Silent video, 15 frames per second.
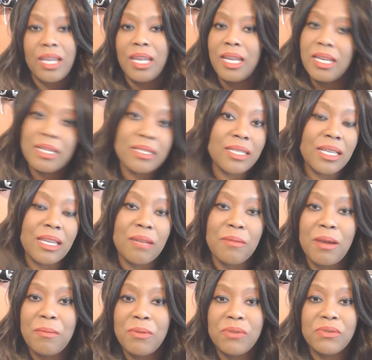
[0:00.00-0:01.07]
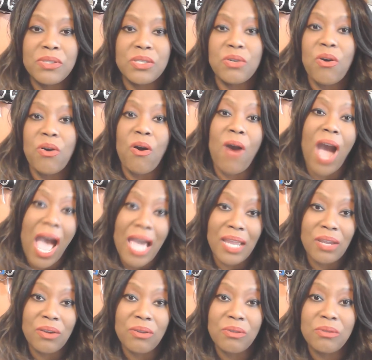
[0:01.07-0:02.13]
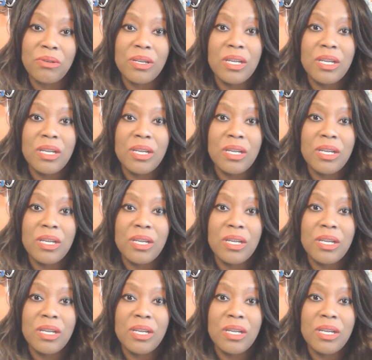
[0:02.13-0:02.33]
Indy's thinking about moving to Ohio